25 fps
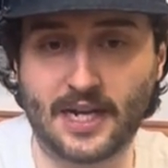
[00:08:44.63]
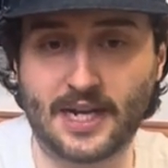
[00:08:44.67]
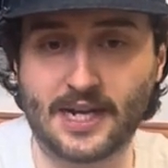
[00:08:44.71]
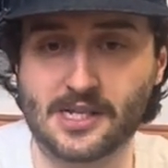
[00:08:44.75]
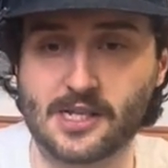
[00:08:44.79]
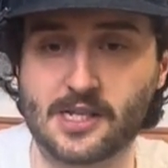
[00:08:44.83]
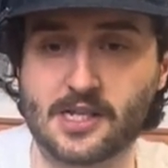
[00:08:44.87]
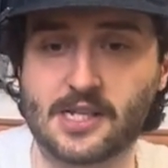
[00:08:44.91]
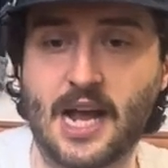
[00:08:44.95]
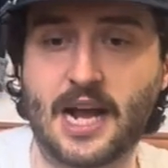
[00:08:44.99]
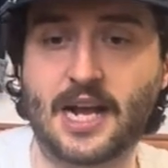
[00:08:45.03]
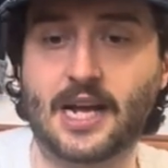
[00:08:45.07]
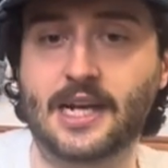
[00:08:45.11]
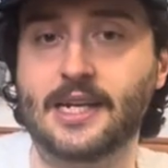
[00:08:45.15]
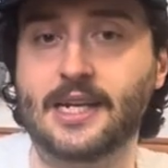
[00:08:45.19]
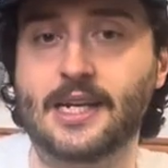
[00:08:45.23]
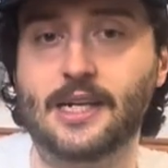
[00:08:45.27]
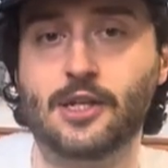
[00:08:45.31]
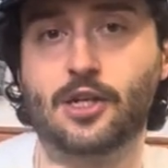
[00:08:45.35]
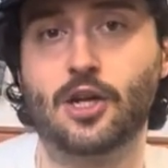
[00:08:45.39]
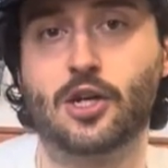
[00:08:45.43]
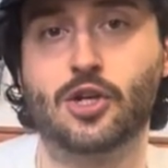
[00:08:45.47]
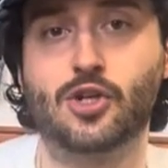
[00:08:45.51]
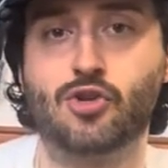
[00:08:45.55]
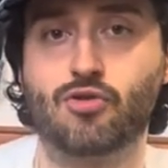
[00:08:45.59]
a second
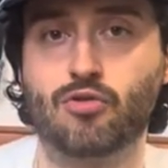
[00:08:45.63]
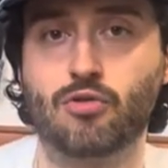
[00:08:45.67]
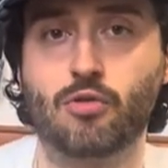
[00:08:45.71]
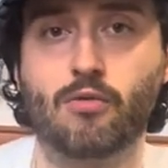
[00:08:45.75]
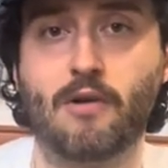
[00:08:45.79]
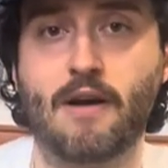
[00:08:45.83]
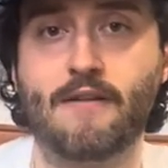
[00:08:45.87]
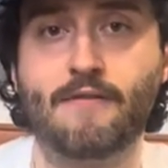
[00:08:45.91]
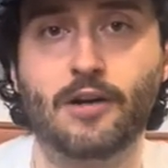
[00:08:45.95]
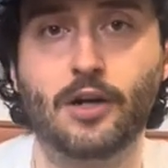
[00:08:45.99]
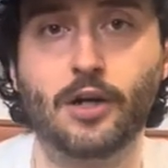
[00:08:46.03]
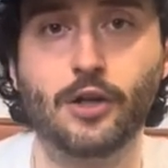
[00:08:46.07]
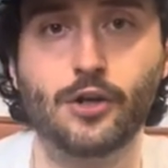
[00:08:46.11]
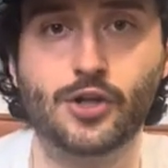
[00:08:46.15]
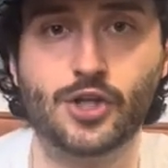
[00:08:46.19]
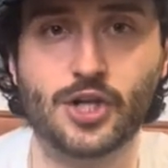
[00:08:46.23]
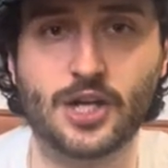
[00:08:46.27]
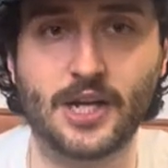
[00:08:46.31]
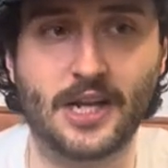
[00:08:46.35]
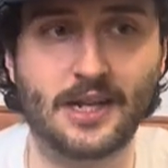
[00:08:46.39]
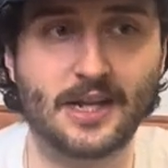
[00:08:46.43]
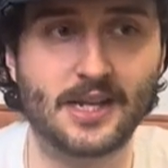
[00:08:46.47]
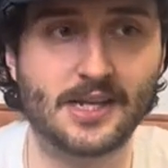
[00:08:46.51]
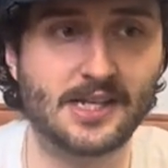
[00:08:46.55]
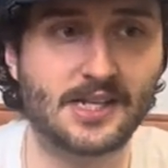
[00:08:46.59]
industrial revolution
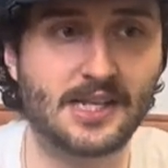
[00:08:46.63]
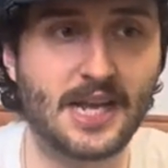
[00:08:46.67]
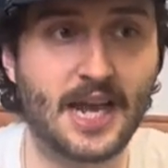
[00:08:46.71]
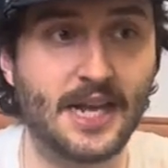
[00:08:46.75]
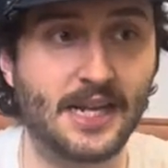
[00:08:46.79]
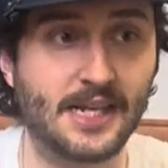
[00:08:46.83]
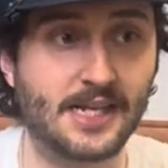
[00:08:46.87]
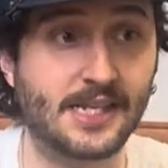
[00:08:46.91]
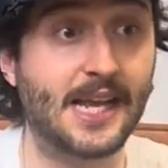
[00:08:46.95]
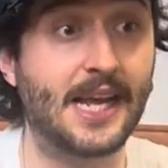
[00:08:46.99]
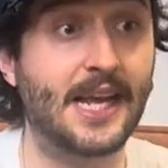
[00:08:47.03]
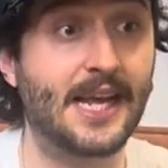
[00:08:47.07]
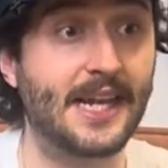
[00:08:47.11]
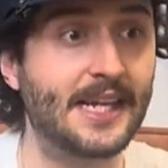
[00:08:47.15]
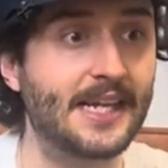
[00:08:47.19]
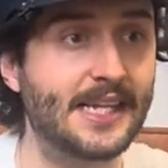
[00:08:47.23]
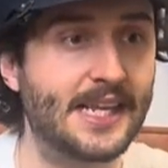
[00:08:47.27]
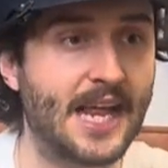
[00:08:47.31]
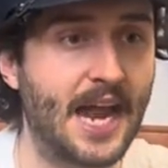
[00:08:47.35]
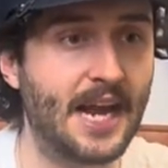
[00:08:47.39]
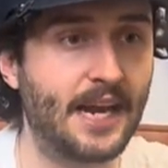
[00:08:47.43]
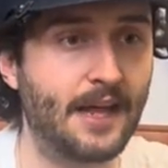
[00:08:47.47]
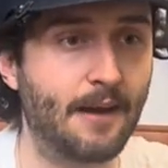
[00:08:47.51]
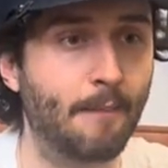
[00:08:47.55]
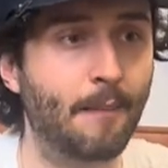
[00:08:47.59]
in the States in
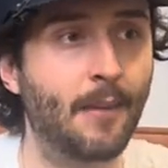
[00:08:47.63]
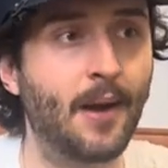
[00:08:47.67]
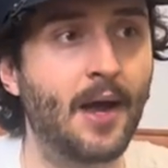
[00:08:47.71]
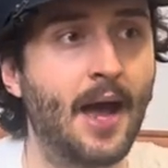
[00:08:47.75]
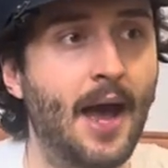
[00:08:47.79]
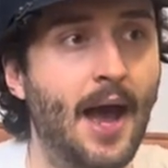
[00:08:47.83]
denim.